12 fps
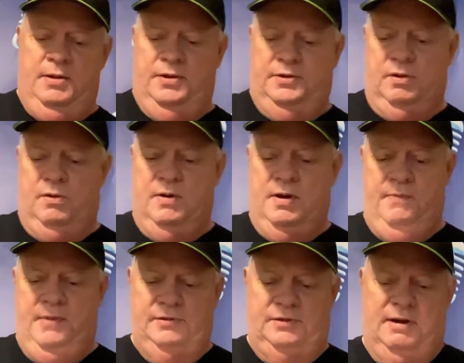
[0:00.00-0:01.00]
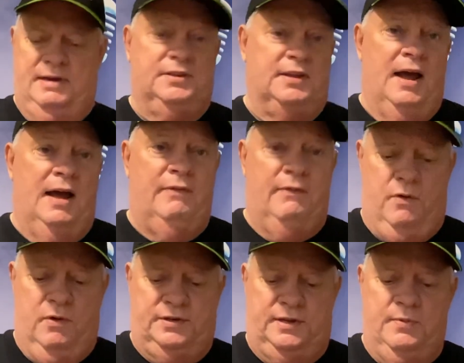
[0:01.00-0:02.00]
So here's a nice to have. Of course,